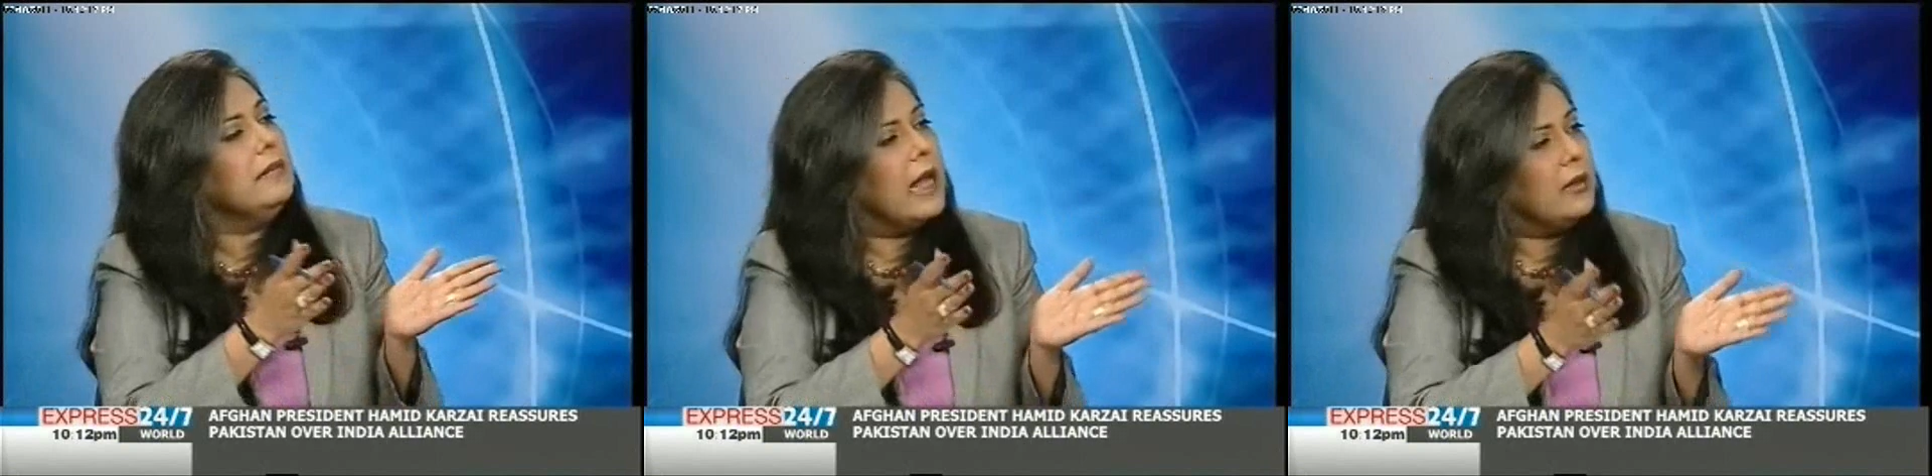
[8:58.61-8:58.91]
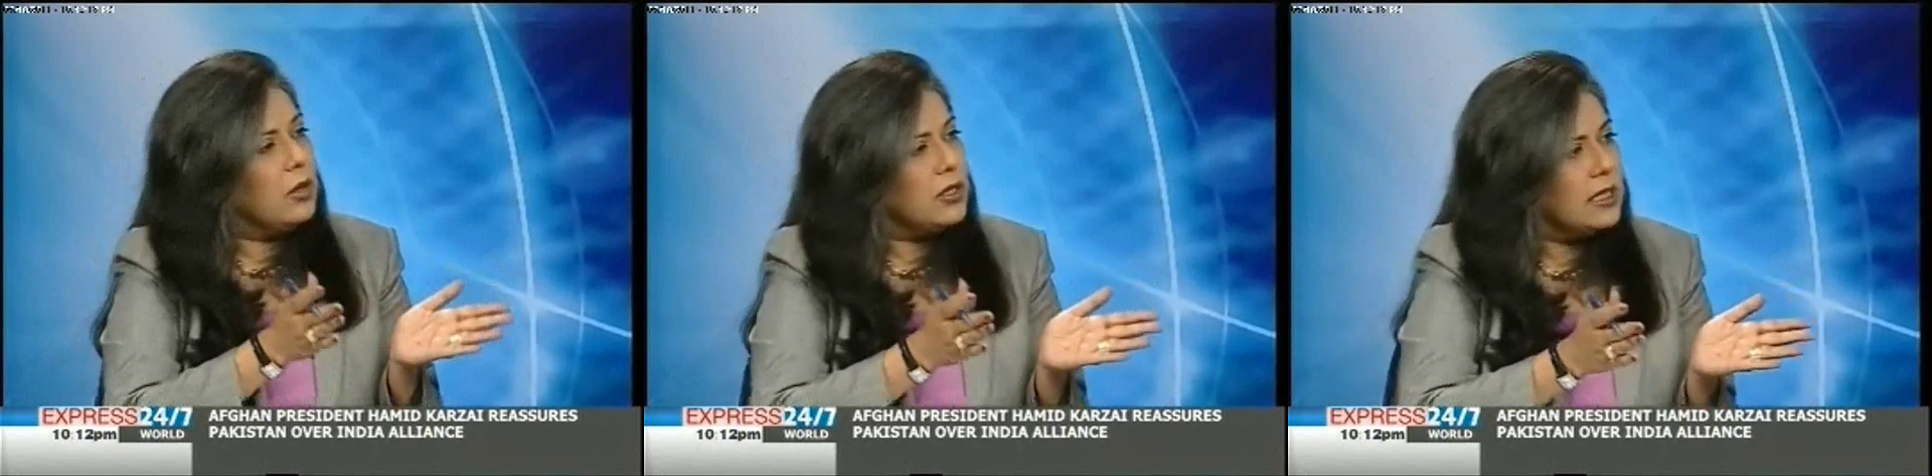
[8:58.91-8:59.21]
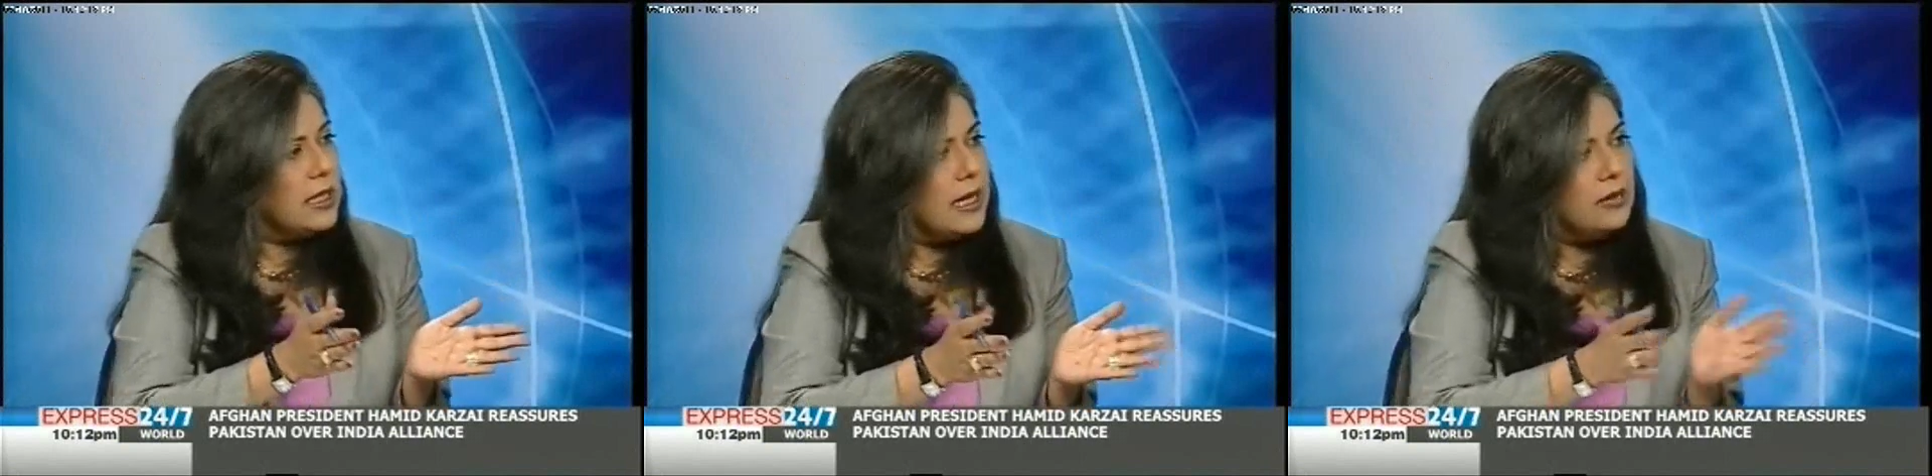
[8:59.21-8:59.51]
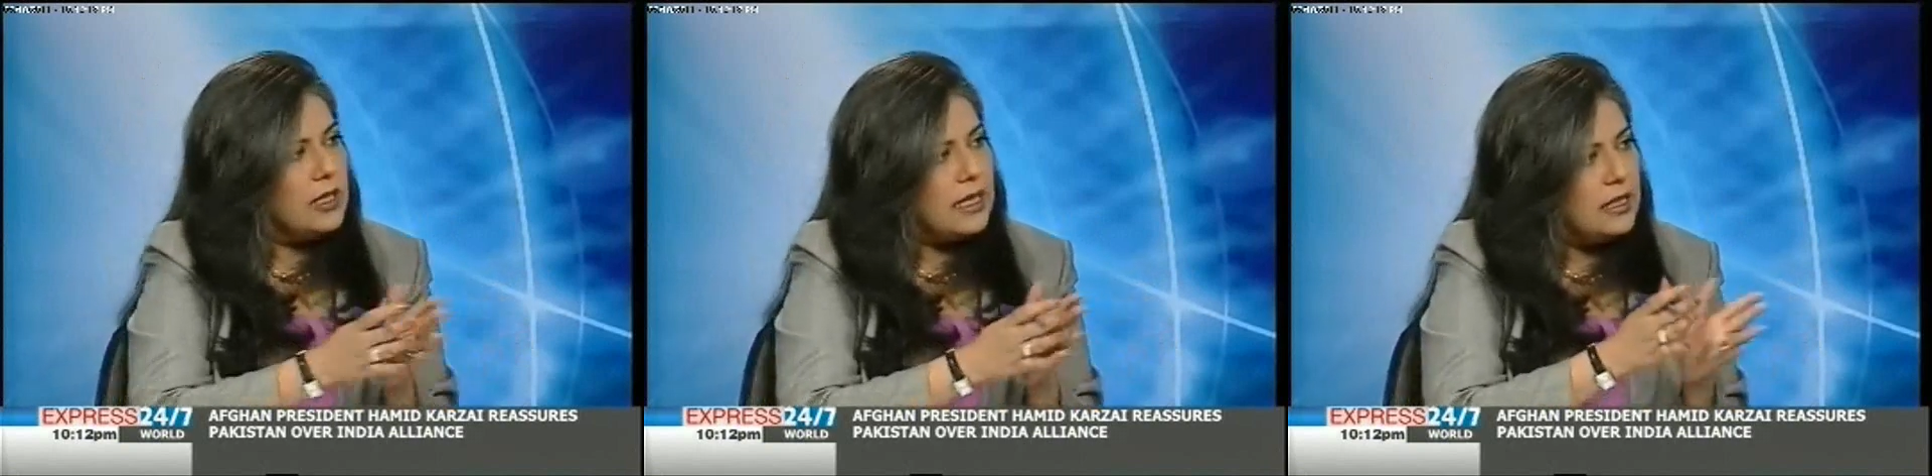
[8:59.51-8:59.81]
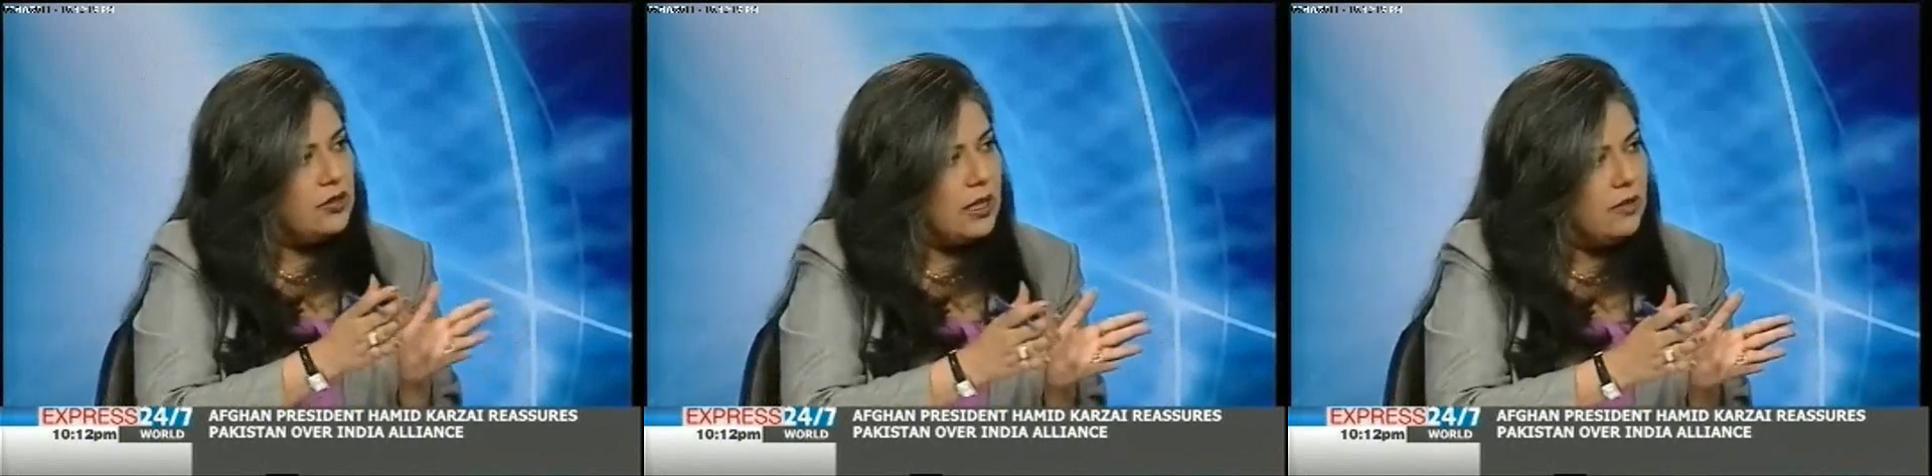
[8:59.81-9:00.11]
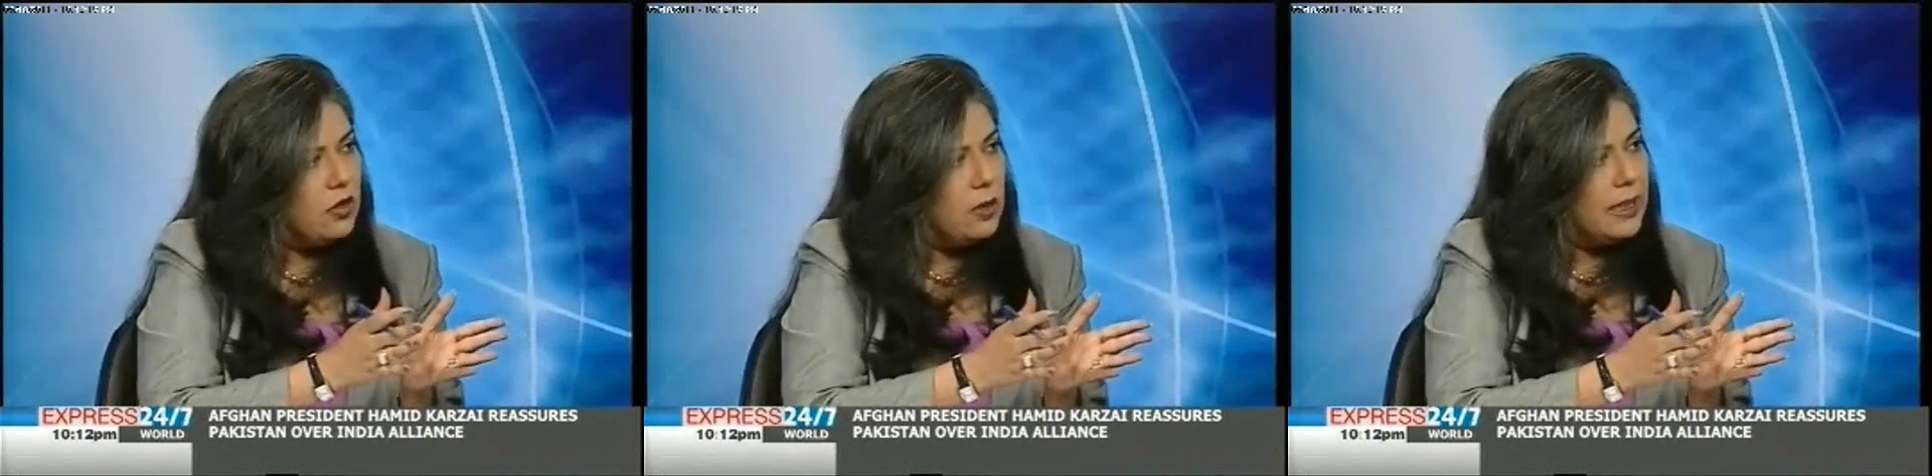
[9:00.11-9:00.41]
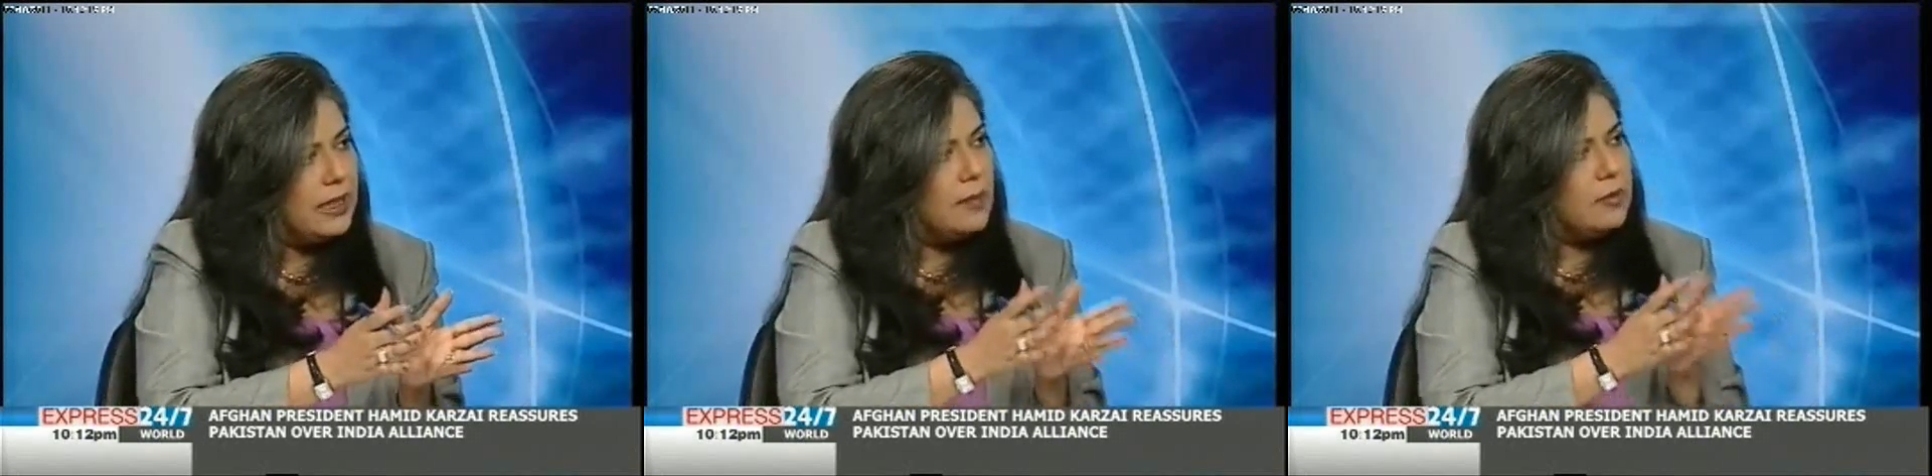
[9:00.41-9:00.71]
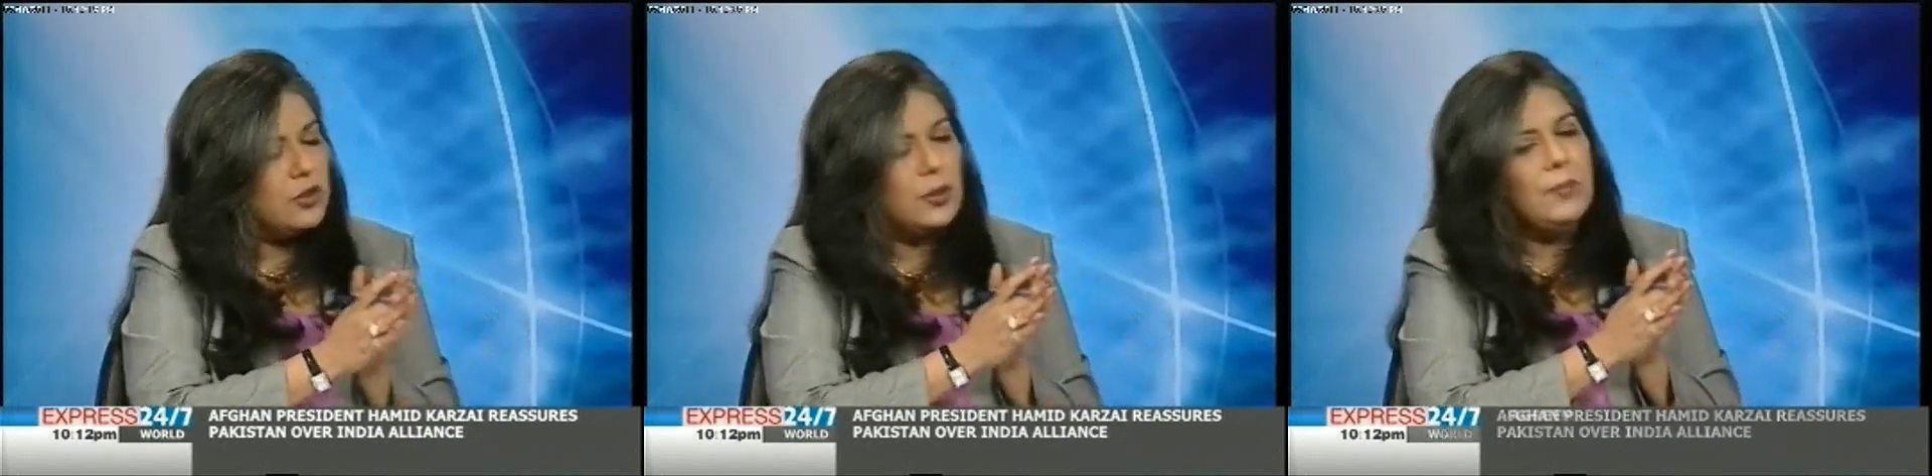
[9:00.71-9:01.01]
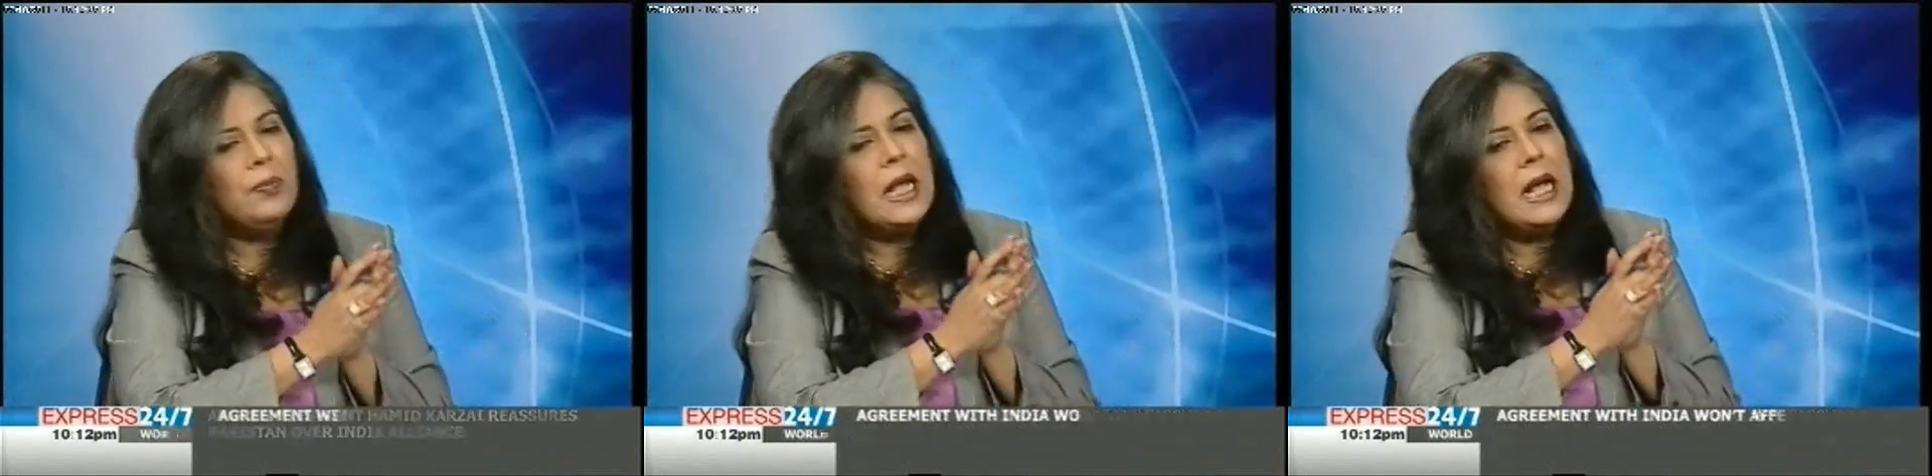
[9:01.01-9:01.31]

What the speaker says: That wasn't announced. That didn't really formally come through.